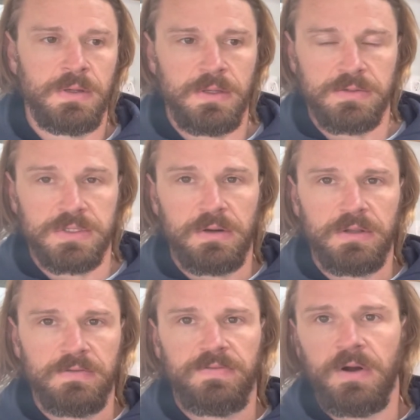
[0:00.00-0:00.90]
starting in
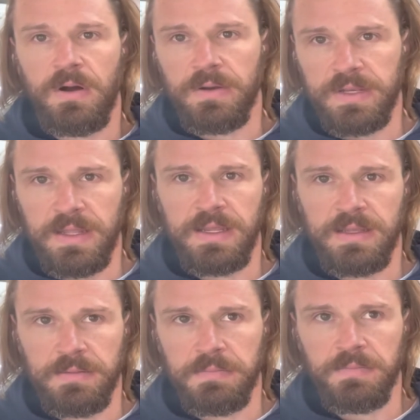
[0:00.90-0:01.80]
the fall and
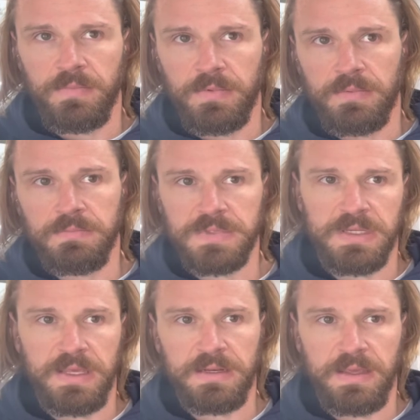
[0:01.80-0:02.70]
then
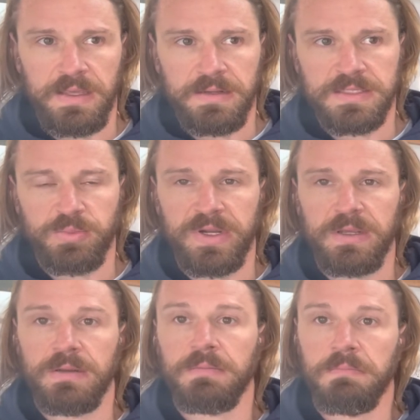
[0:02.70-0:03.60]
into spring,